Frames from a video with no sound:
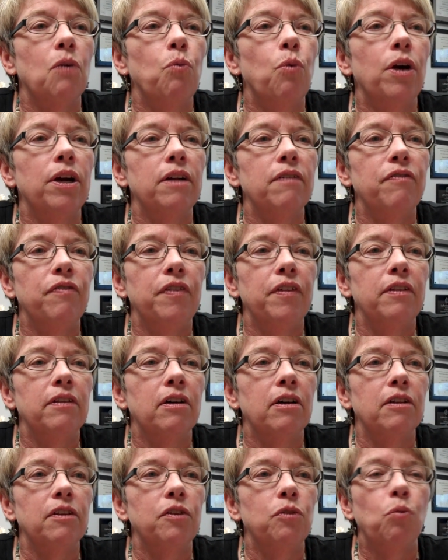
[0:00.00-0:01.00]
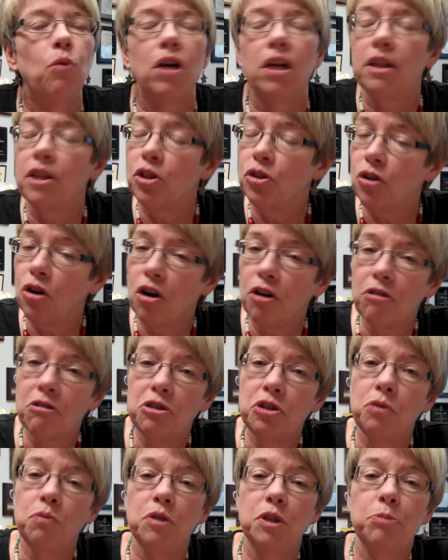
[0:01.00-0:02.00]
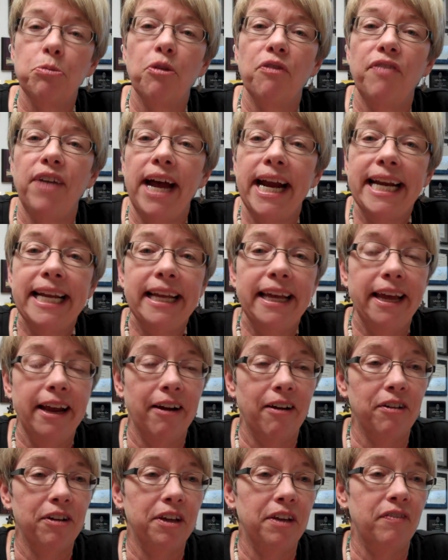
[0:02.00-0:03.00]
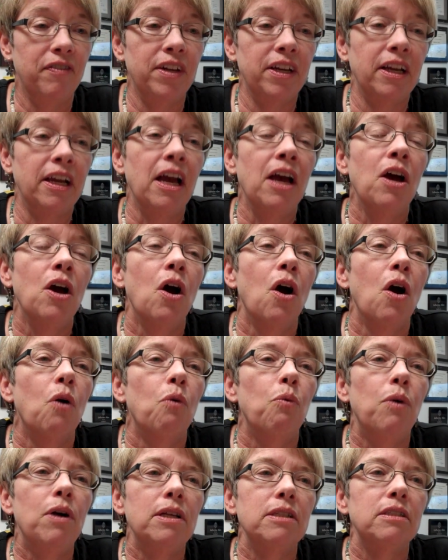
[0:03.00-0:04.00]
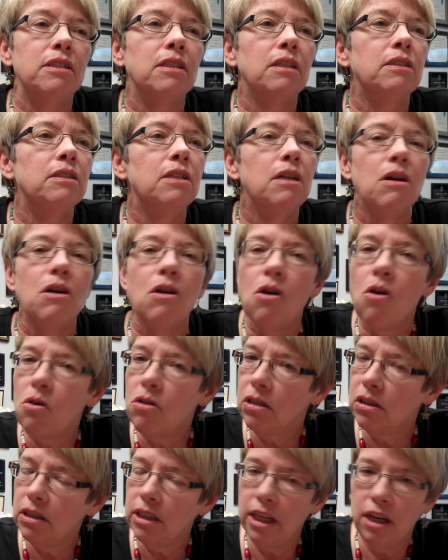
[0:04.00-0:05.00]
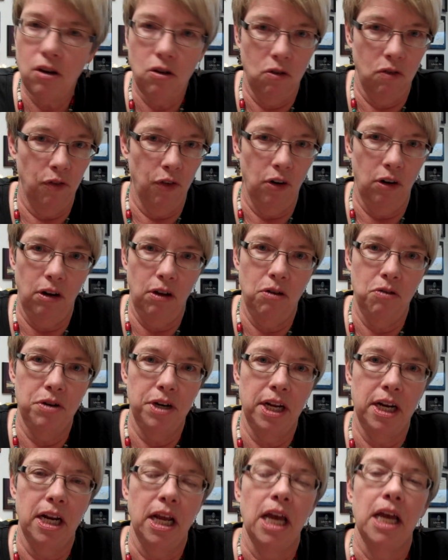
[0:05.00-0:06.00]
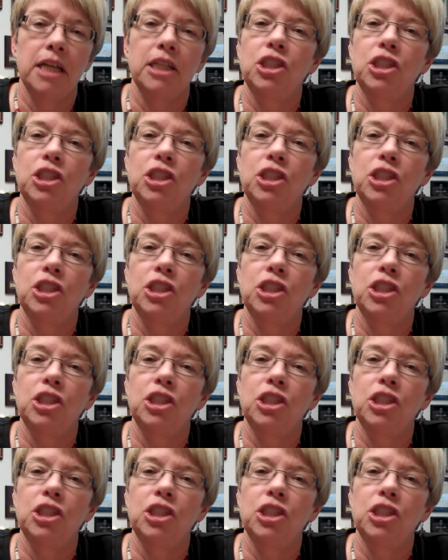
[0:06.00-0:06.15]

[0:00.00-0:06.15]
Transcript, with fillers: one of the daughters who was providing caregiving was totally overloaded.